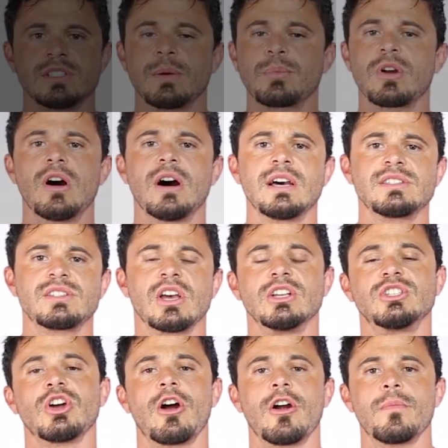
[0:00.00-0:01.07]
up guys,
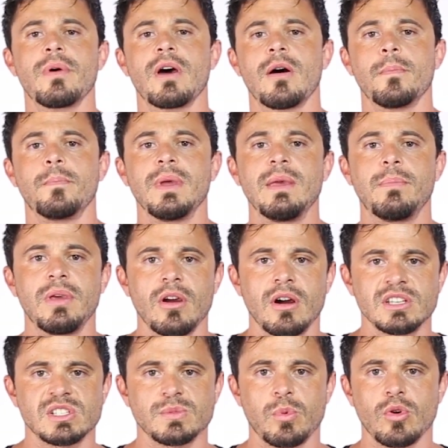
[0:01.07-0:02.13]
Tyrone Bell,
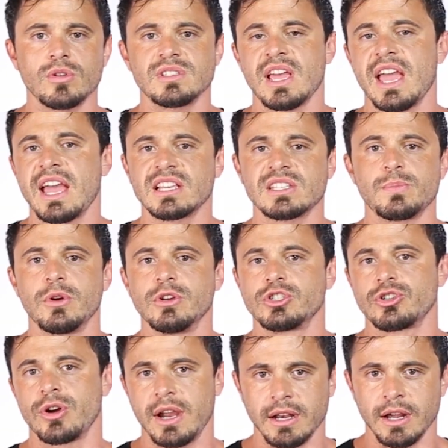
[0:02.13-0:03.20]
BPI Sports Expert
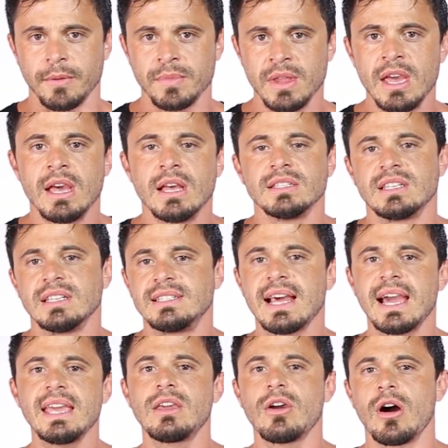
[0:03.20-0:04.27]
Trainer.
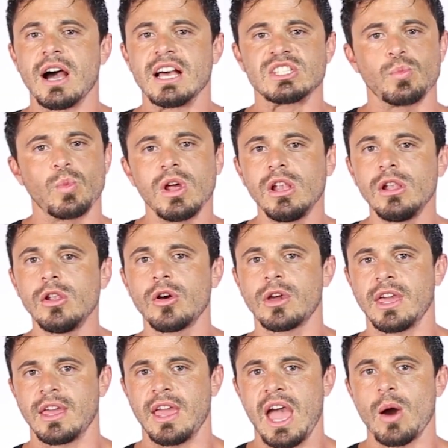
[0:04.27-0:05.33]
Today guys, we're
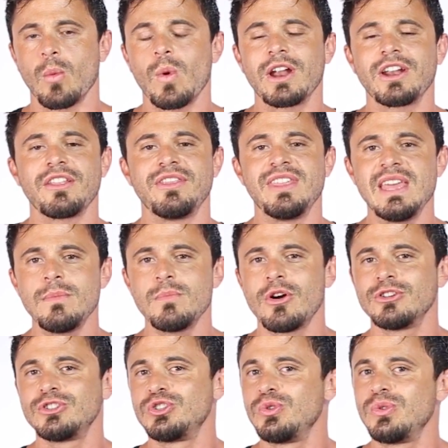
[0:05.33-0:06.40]
looking at one of the
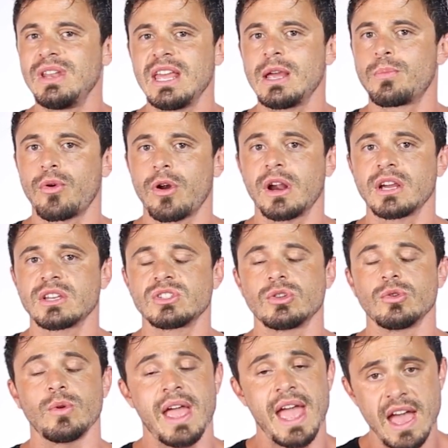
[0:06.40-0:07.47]
most unique products
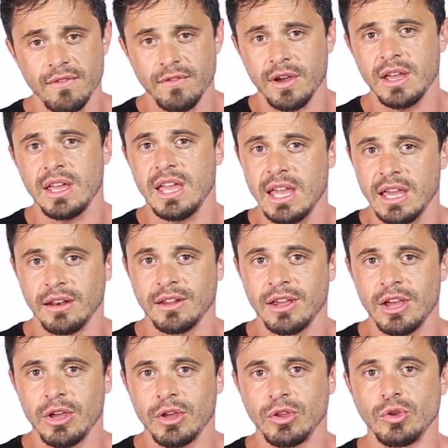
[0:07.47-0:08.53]
to ever hit
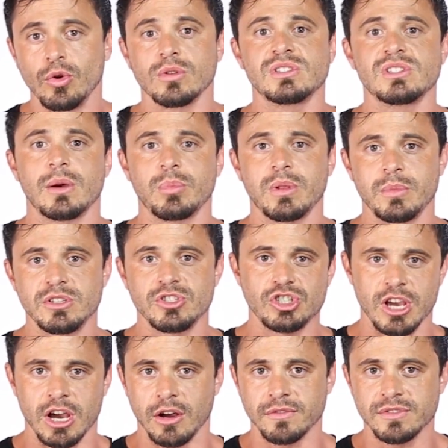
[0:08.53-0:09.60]
your supplement
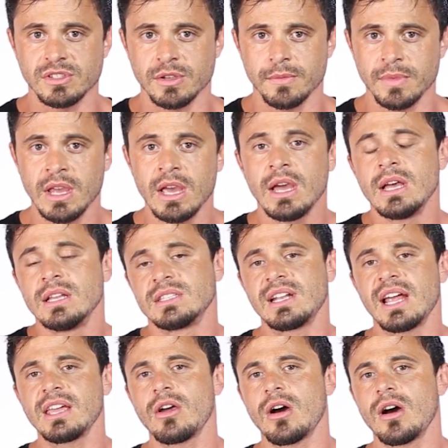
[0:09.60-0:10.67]
shelves.
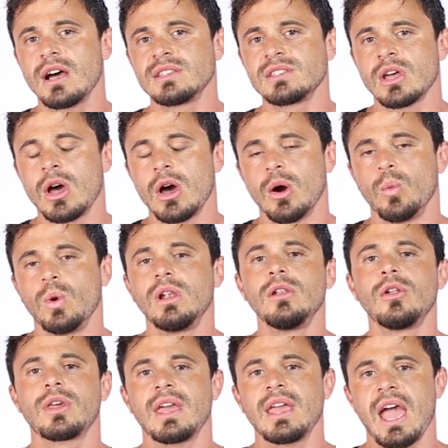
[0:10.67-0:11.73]
Today guys, we're
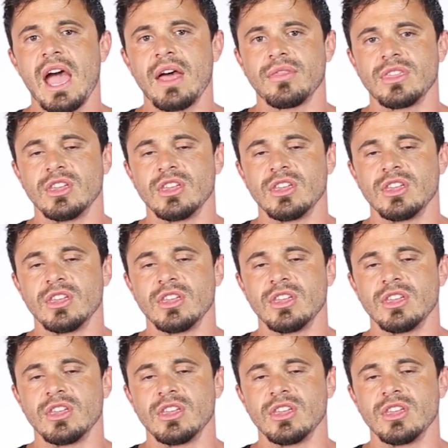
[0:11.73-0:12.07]
looking at